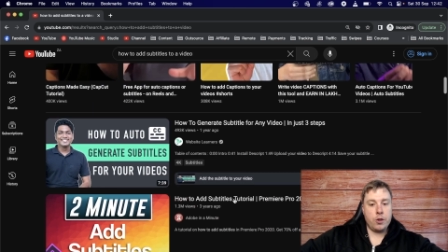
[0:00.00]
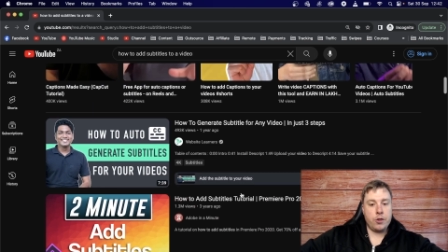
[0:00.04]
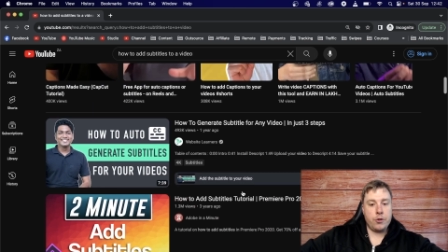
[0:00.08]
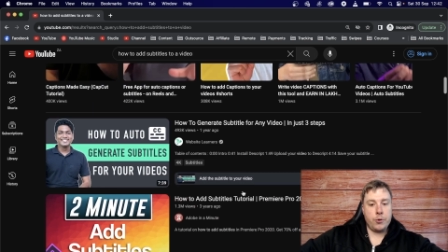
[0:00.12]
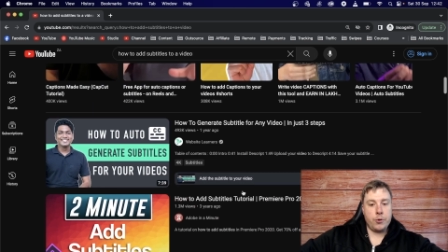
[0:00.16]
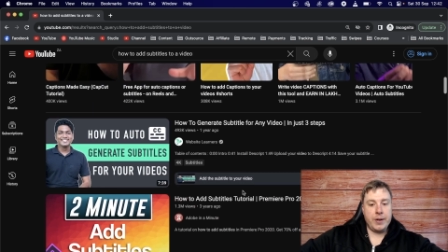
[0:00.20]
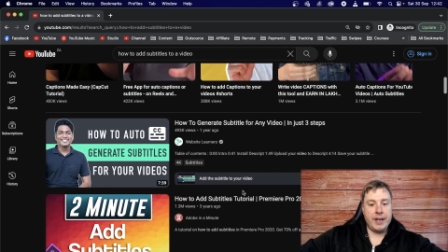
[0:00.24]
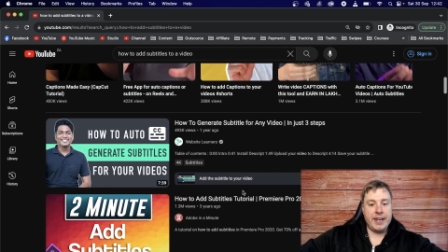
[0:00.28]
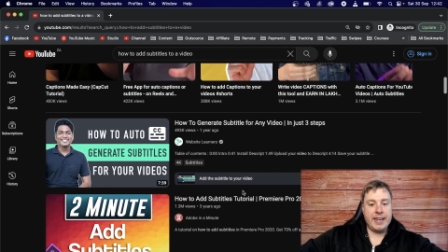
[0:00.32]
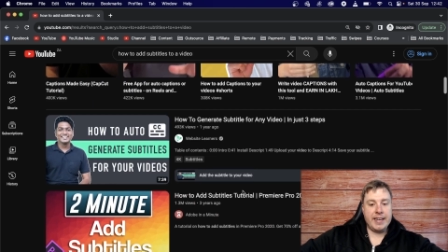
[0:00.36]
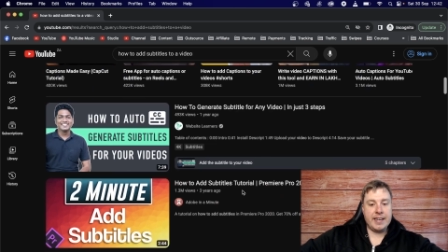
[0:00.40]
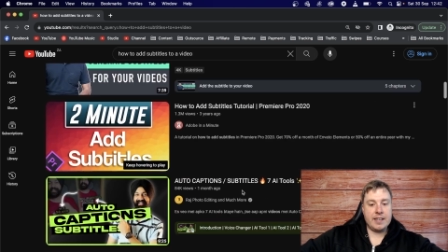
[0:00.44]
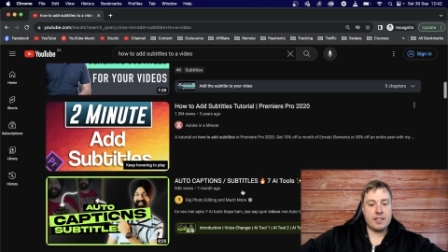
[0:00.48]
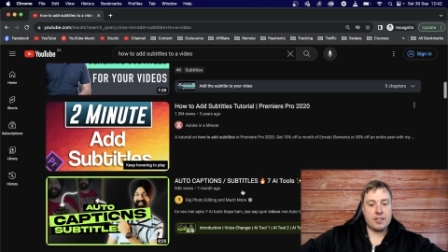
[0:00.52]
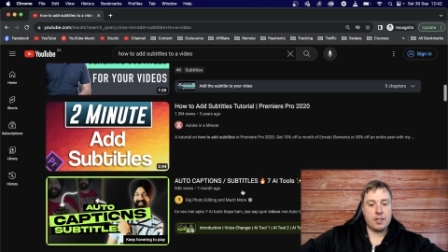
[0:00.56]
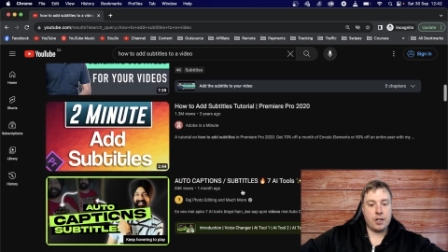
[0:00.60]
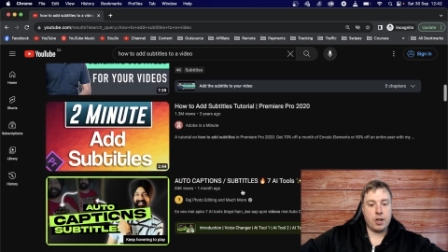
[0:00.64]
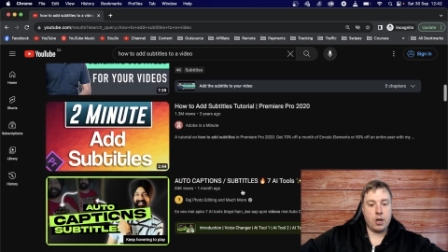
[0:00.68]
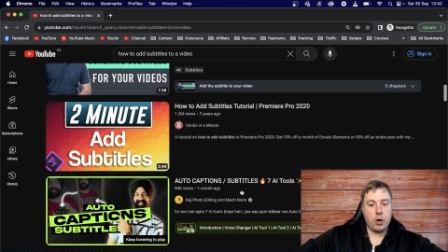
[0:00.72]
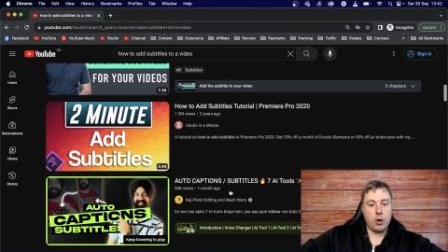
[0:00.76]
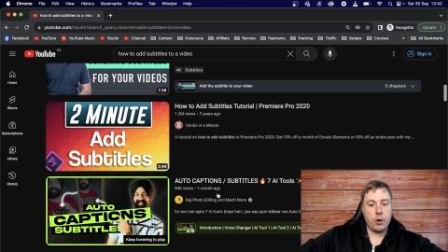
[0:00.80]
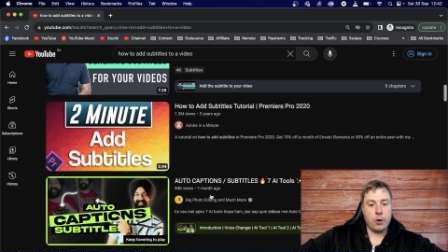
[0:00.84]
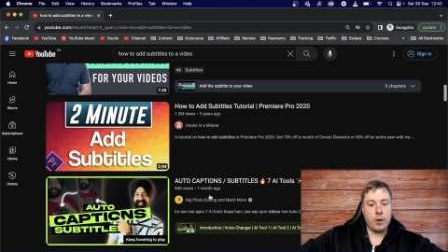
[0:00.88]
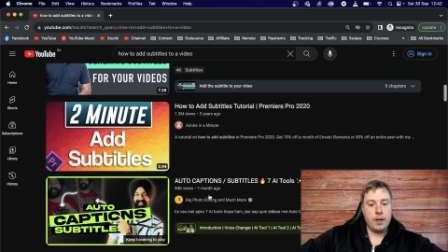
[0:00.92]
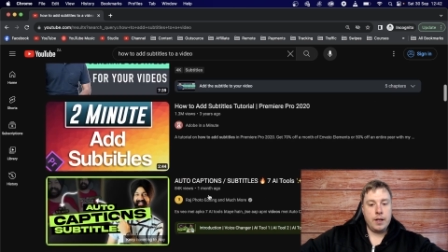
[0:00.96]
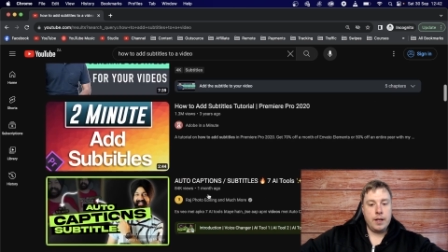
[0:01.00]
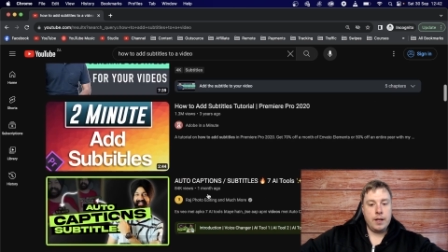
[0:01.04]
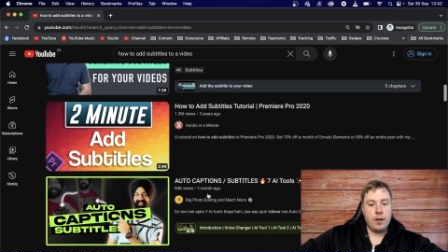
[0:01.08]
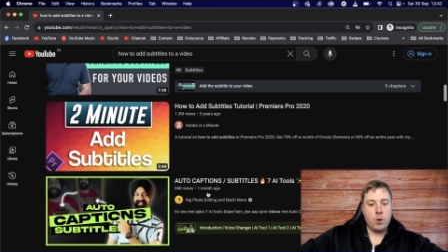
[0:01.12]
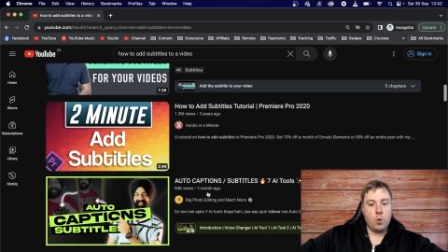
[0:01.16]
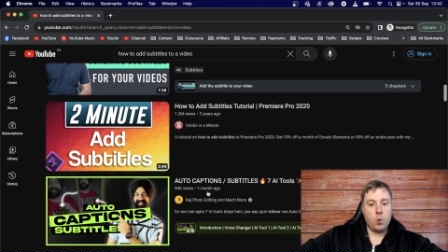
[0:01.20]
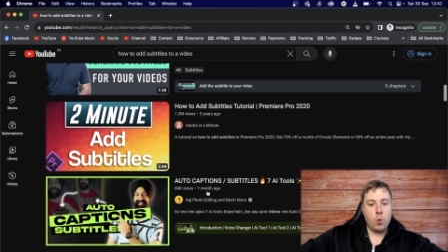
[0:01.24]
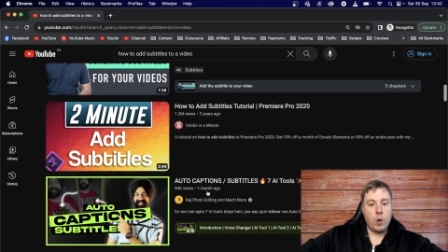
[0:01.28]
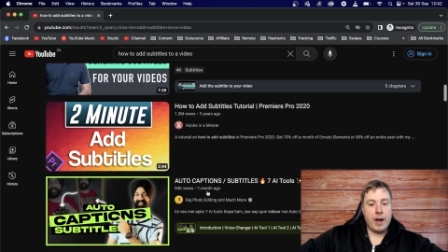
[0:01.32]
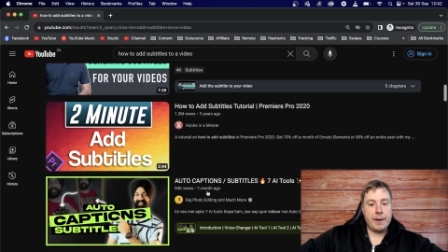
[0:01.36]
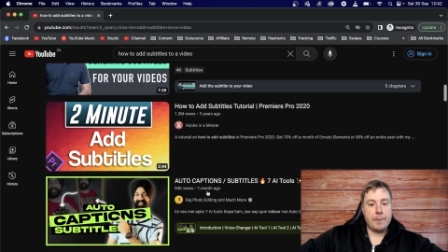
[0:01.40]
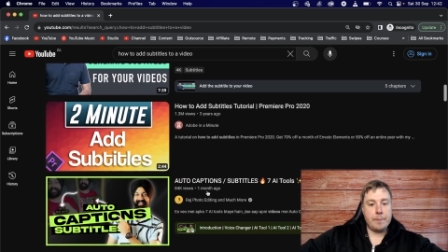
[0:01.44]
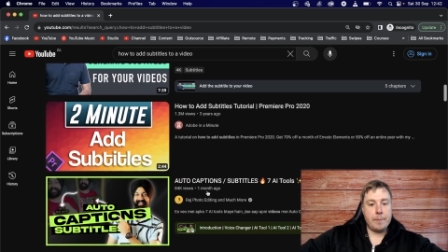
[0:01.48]
three years ago,
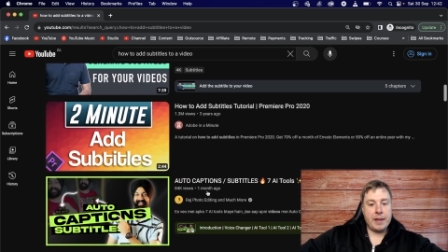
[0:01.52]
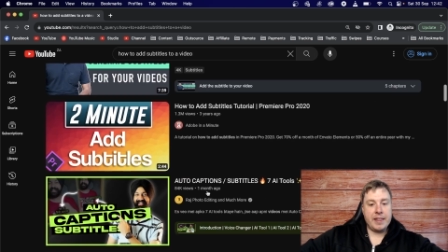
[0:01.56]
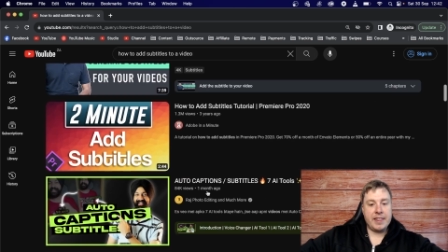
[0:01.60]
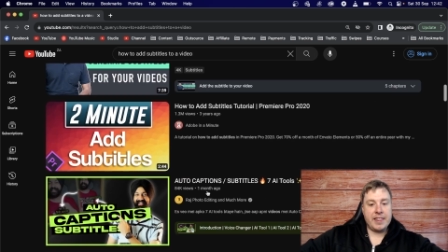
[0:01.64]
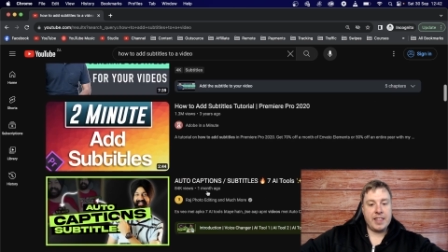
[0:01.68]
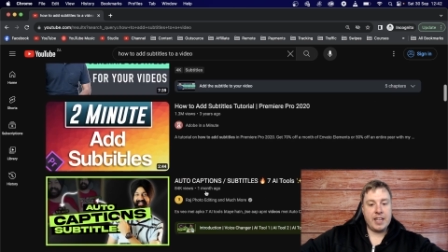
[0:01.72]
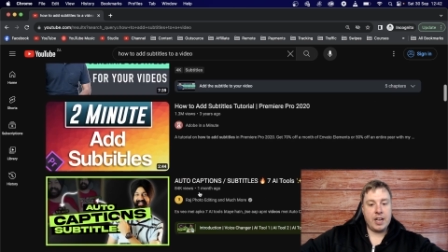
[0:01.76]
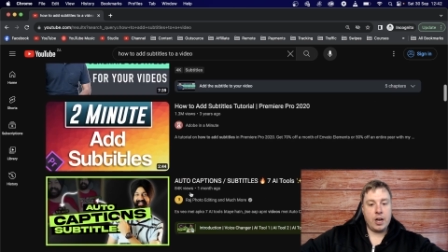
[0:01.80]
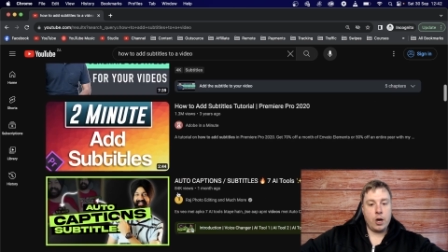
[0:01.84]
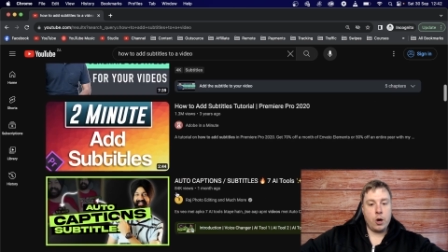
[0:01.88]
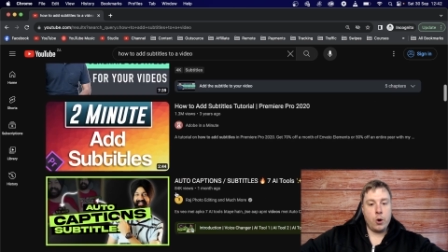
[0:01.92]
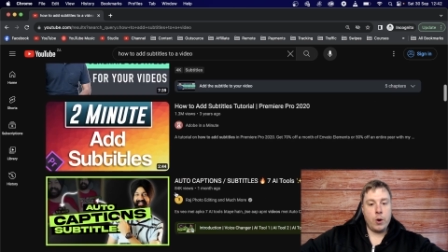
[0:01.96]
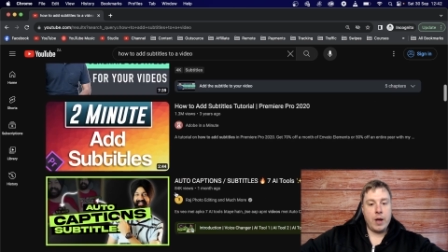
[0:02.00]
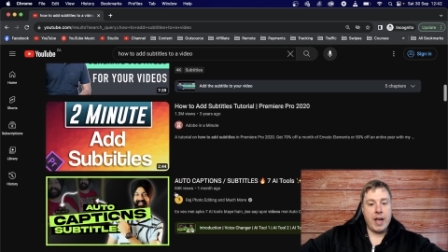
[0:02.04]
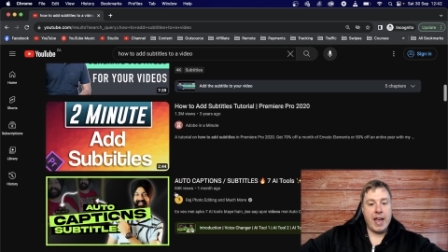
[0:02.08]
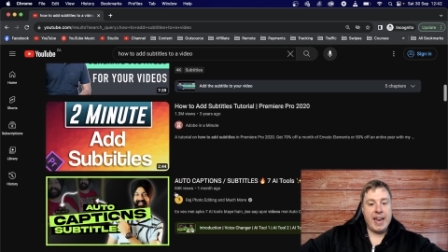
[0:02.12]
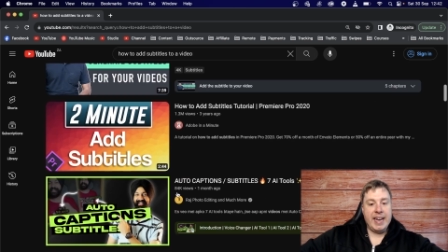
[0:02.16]
one month ago,